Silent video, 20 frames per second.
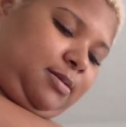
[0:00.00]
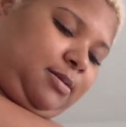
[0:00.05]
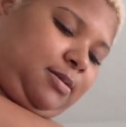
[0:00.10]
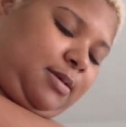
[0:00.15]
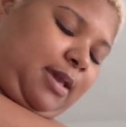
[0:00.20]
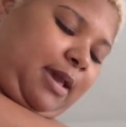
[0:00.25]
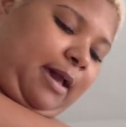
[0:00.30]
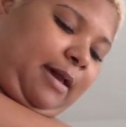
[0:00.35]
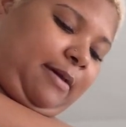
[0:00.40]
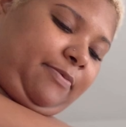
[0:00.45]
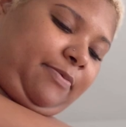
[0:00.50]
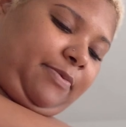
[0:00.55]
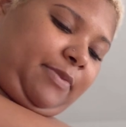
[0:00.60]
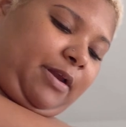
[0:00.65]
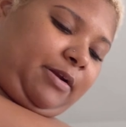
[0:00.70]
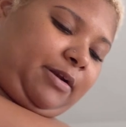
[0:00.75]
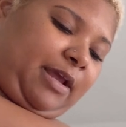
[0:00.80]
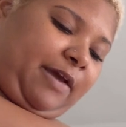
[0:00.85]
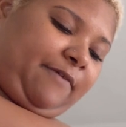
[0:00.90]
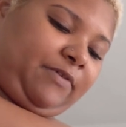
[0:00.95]
Yeah,
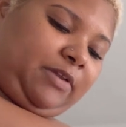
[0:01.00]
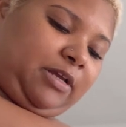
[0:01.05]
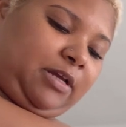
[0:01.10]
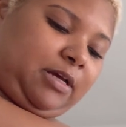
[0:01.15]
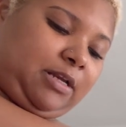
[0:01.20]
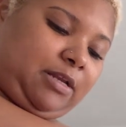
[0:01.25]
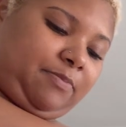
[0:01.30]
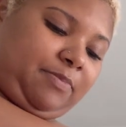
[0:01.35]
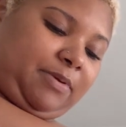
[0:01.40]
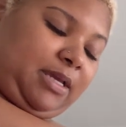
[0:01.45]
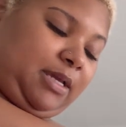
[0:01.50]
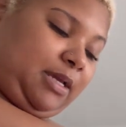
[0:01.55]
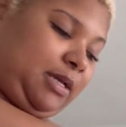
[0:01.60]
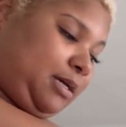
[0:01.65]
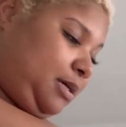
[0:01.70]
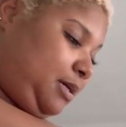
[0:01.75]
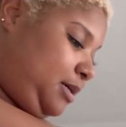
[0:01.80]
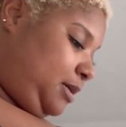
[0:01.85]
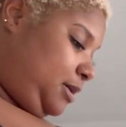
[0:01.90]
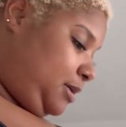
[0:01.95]
they're definitely gonna be
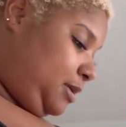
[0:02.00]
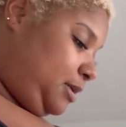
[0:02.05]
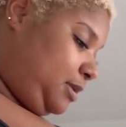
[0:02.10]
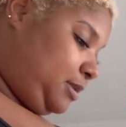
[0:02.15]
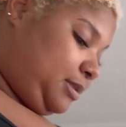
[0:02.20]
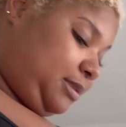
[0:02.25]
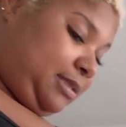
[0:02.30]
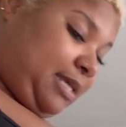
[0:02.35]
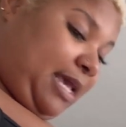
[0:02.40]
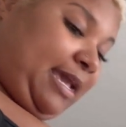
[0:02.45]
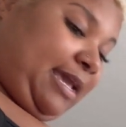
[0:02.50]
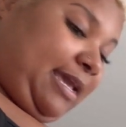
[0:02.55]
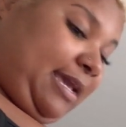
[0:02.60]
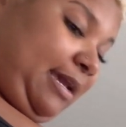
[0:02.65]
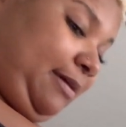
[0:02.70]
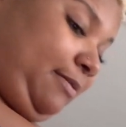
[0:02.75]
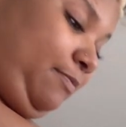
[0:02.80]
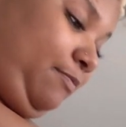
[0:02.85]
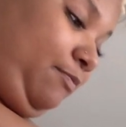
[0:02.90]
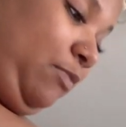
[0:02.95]

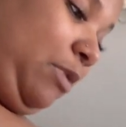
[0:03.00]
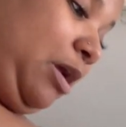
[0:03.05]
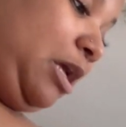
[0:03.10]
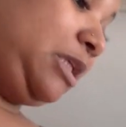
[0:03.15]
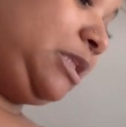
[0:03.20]
taking a